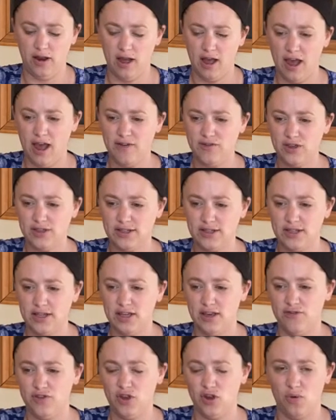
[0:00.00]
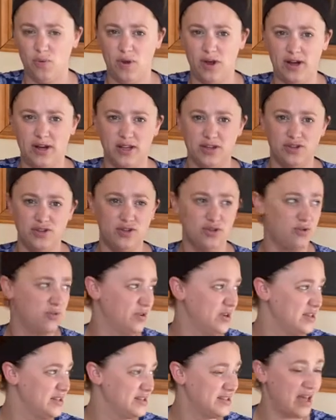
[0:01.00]
Obviously, if you're wanting to
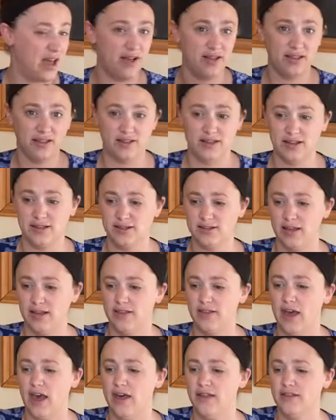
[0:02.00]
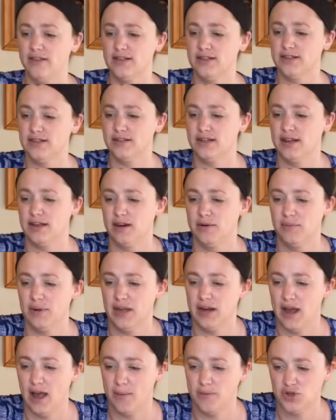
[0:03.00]
resell and things like that, this isn't gonna be an
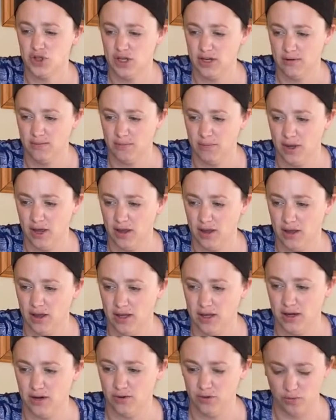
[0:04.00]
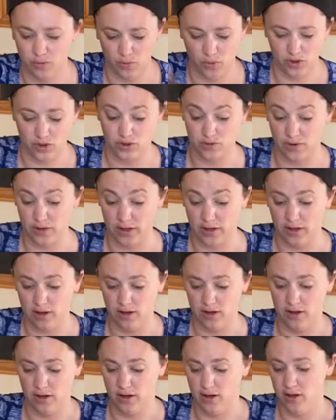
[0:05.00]
option, but it works really good
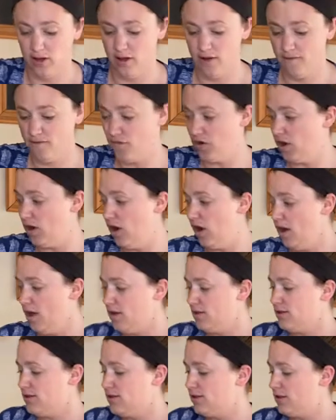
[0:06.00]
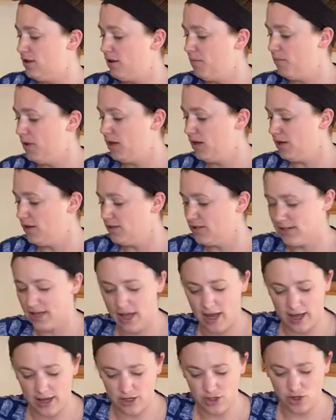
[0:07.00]
for us because
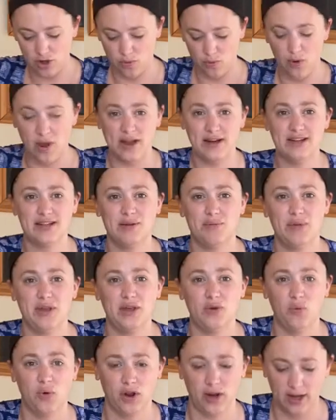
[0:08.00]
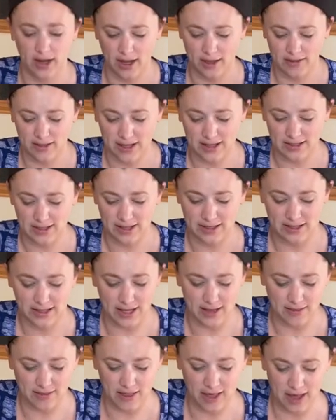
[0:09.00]
I don't want to be working on lessons.
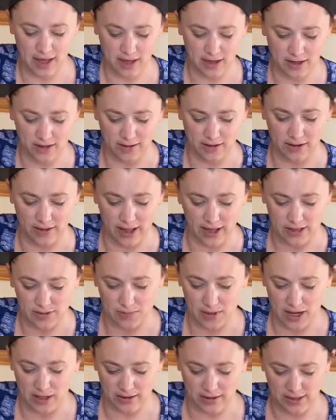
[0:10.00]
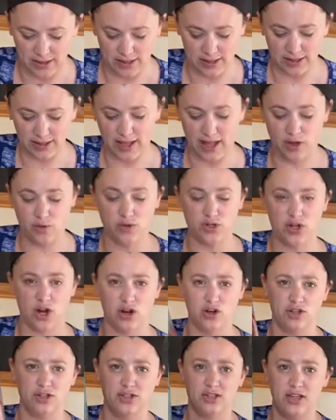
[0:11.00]
And then the last but not least, language
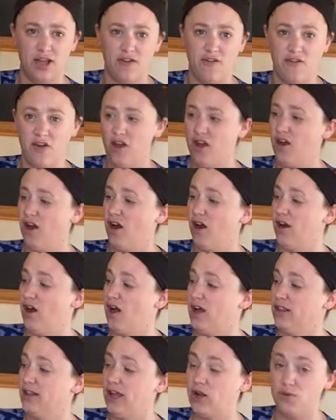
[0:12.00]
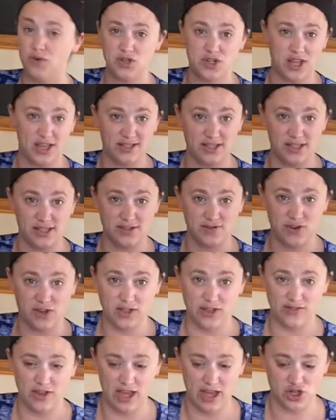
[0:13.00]
arts, or language lessons for
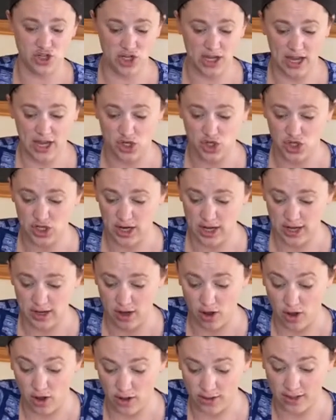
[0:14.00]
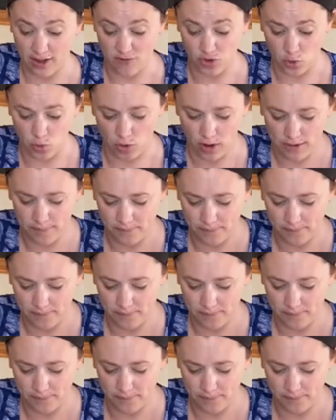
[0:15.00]
living education, level 1,